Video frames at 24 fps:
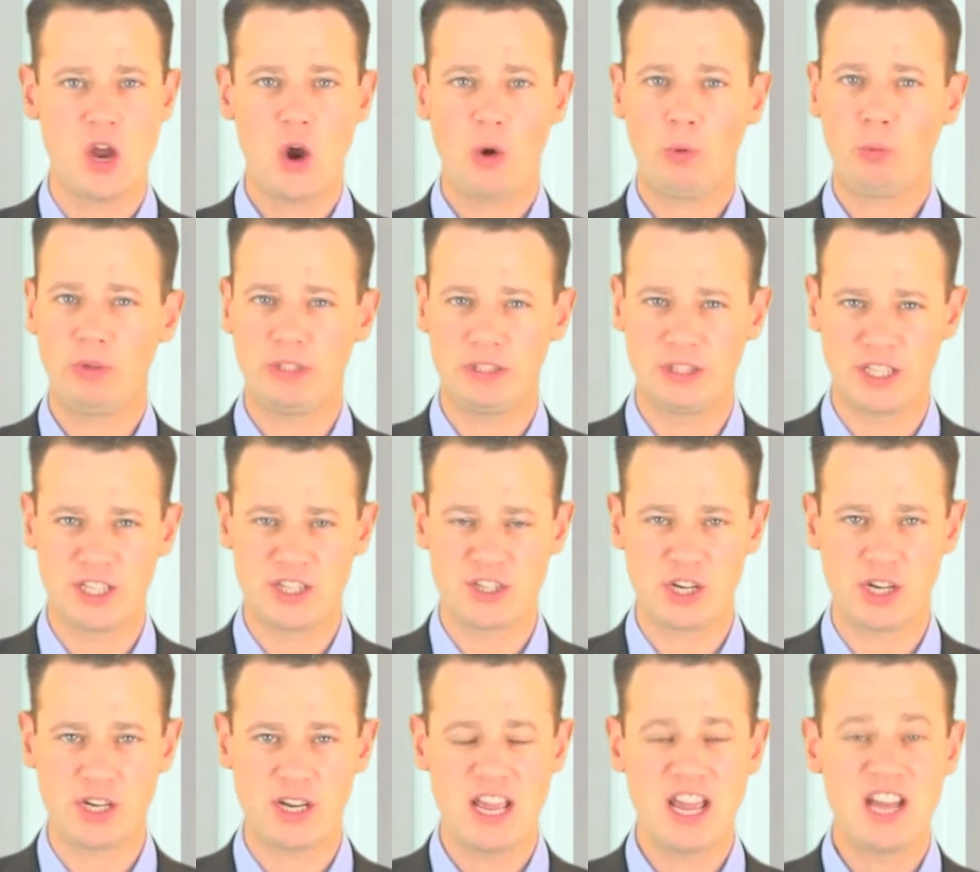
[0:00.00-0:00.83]

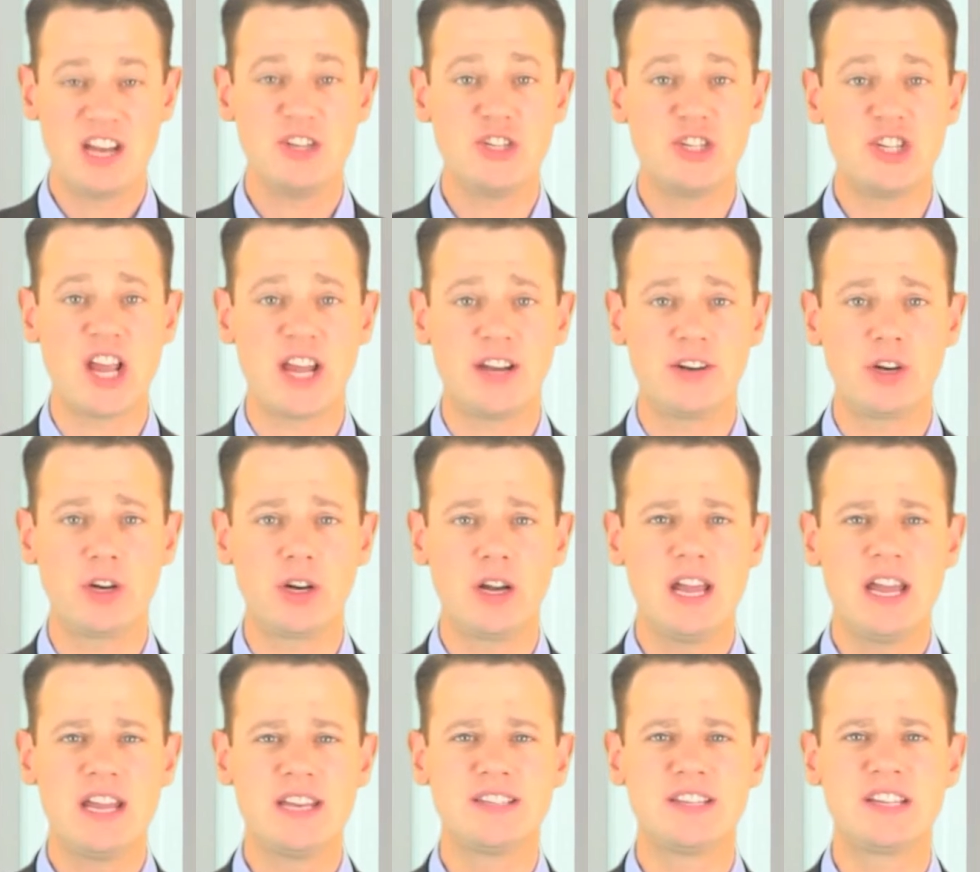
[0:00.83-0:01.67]
religion, gender,
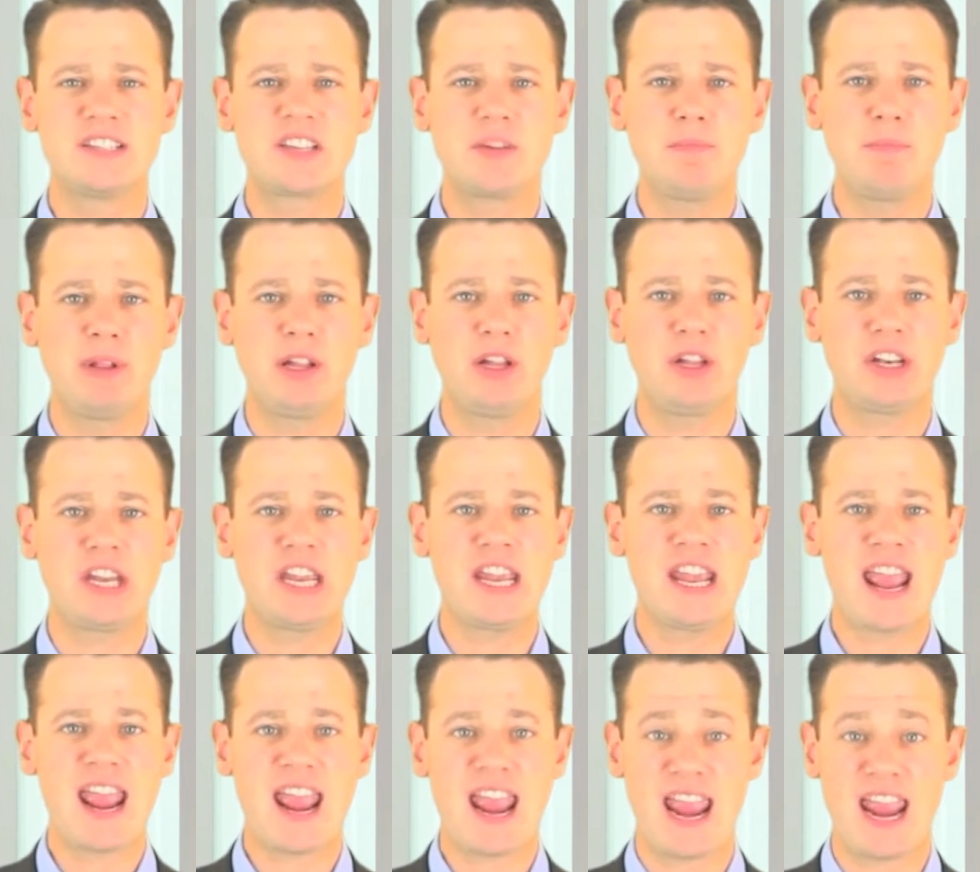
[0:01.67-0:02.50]

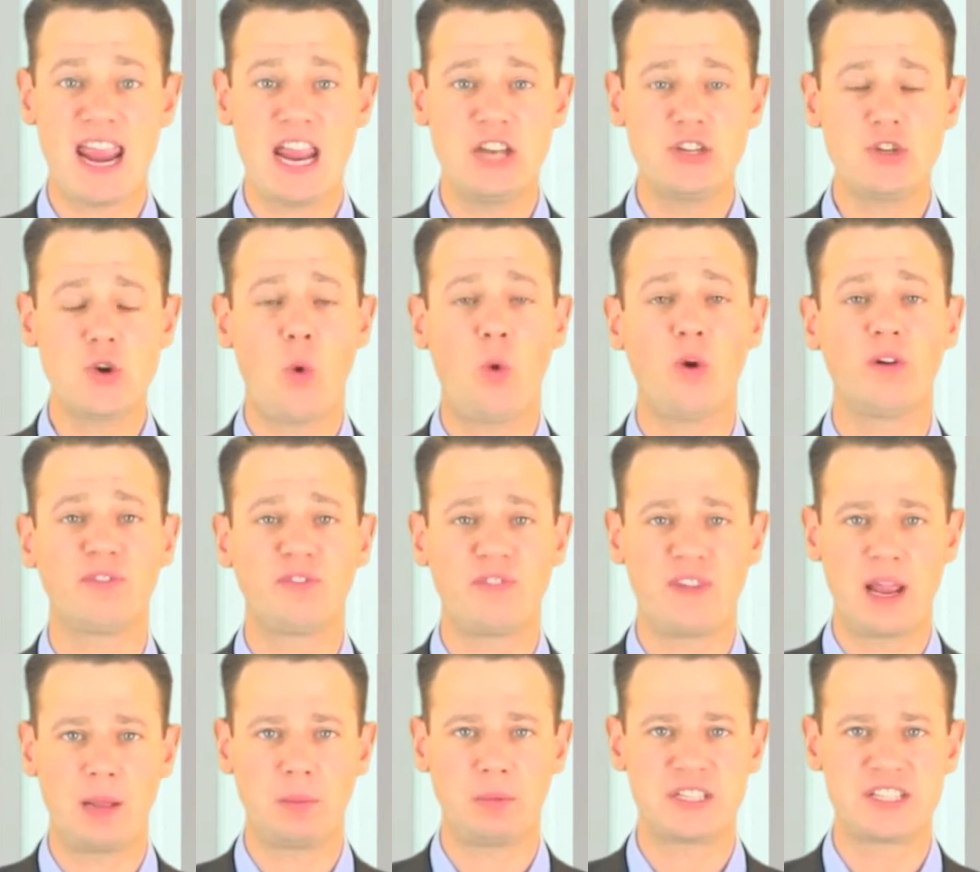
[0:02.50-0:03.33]
disability, age, or
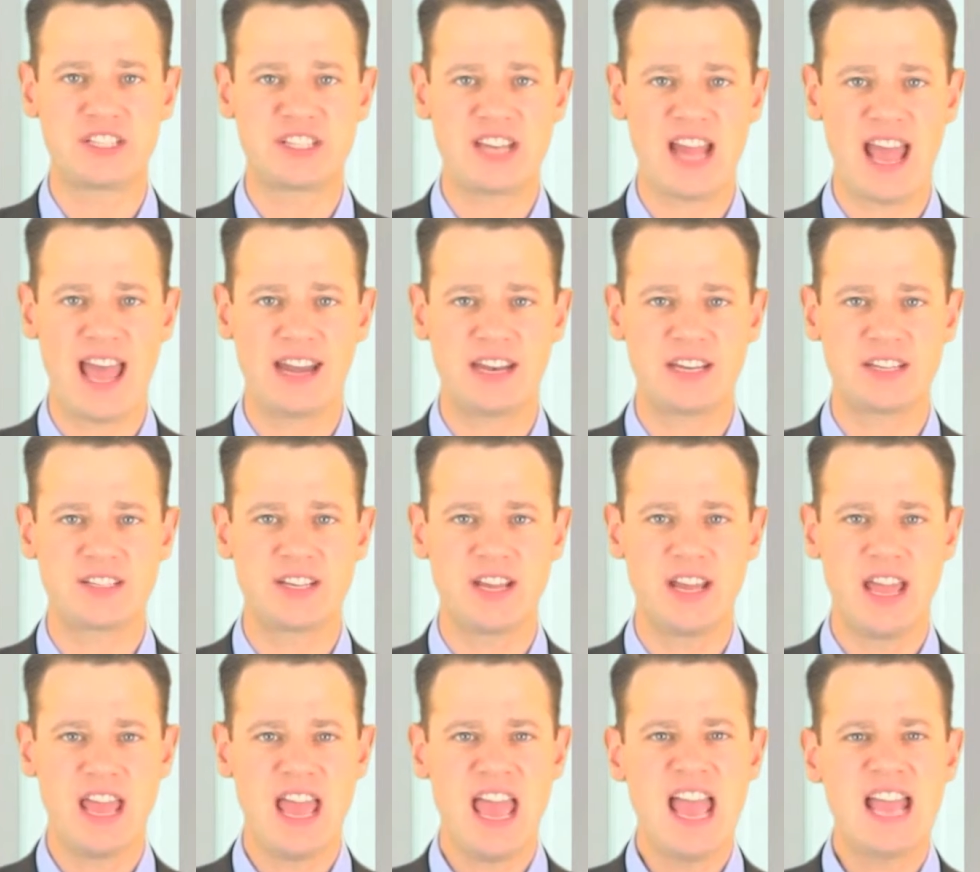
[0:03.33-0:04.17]
family status
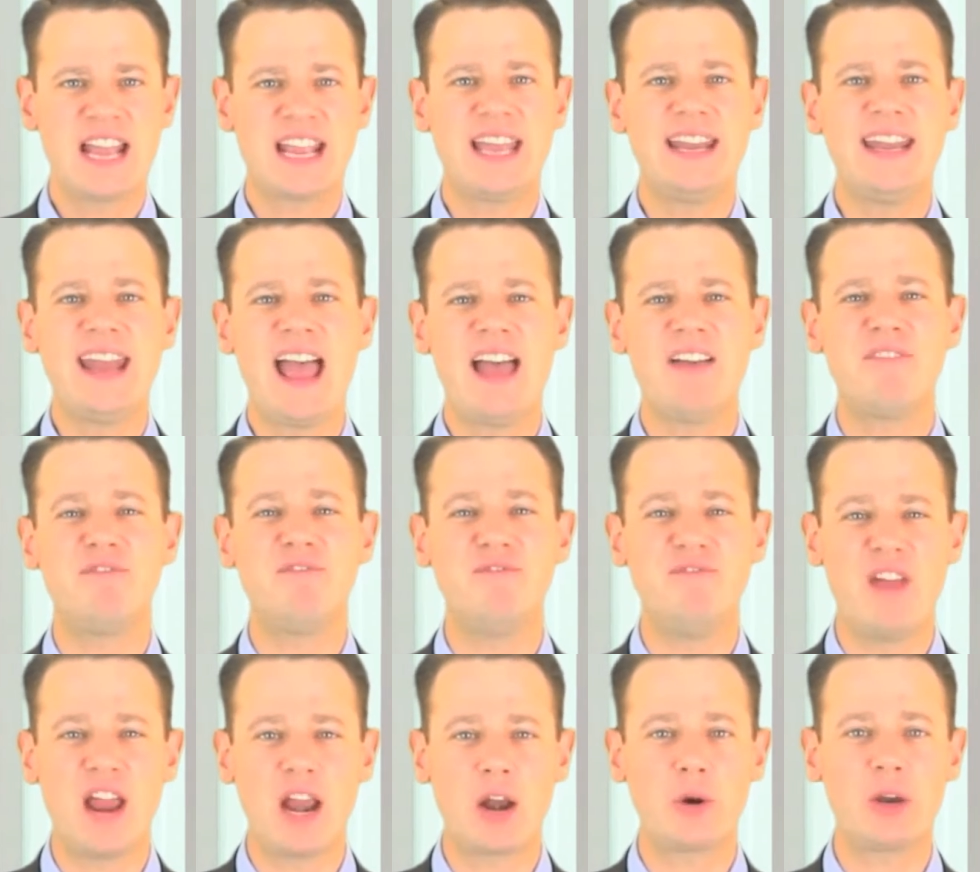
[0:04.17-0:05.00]
can have
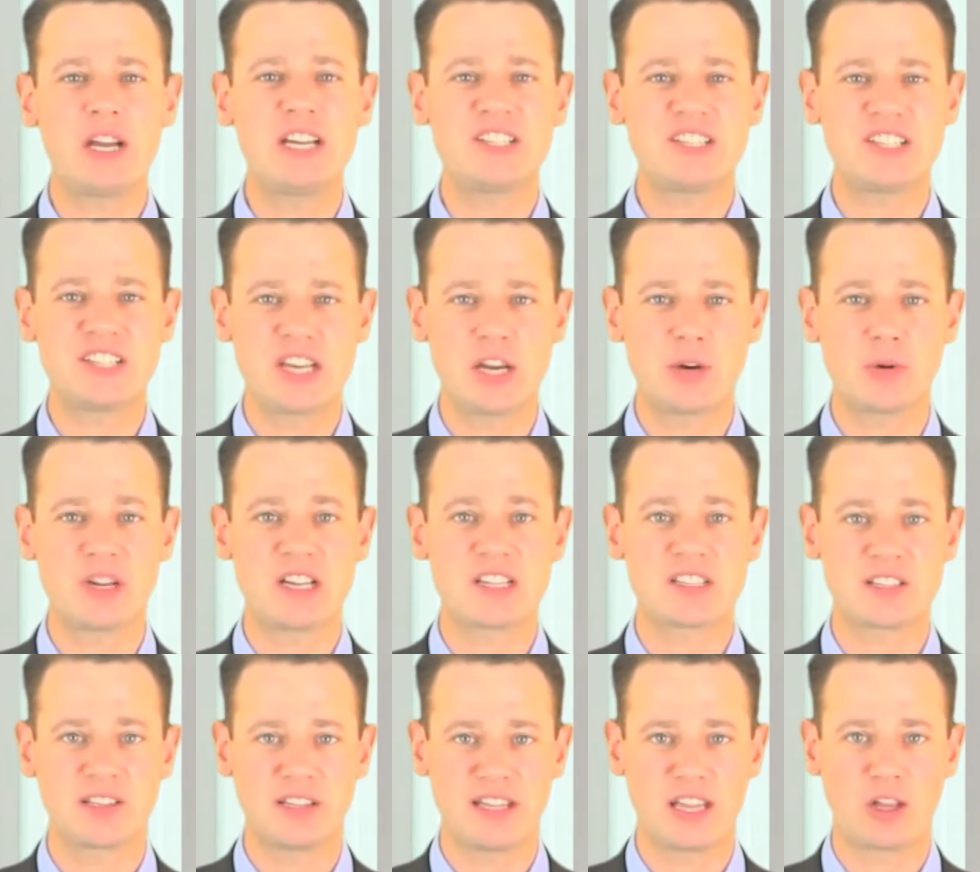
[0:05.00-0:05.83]
very
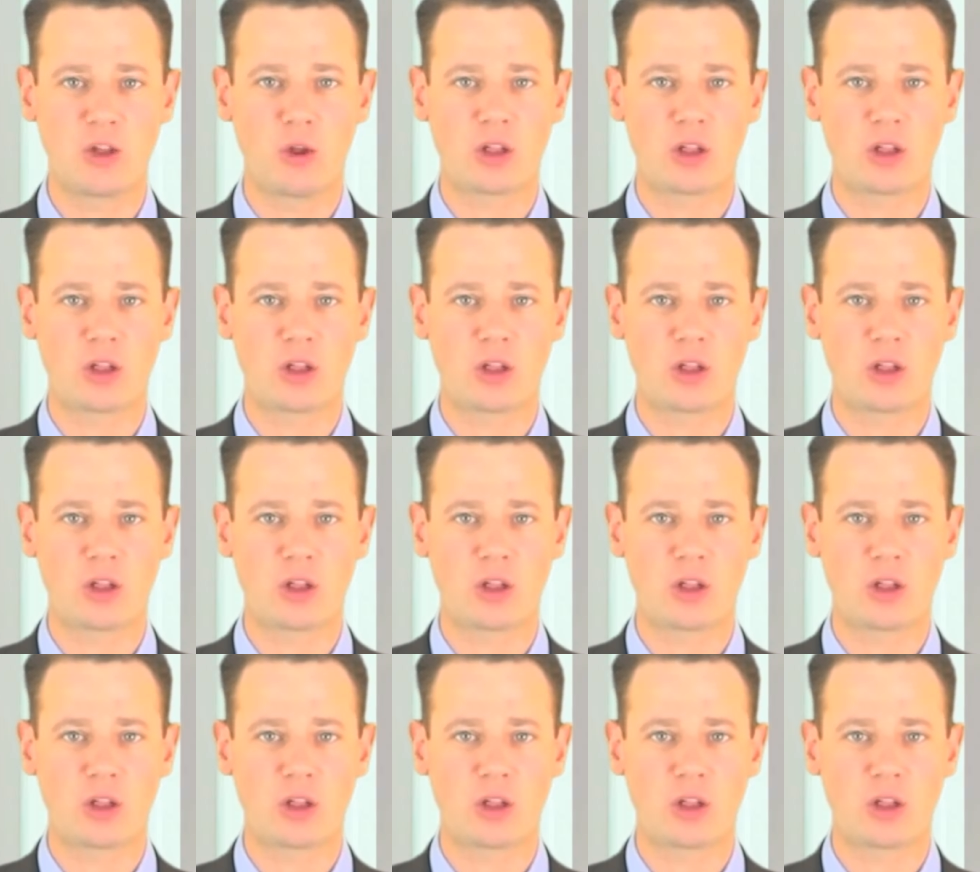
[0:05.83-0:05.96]
serious legal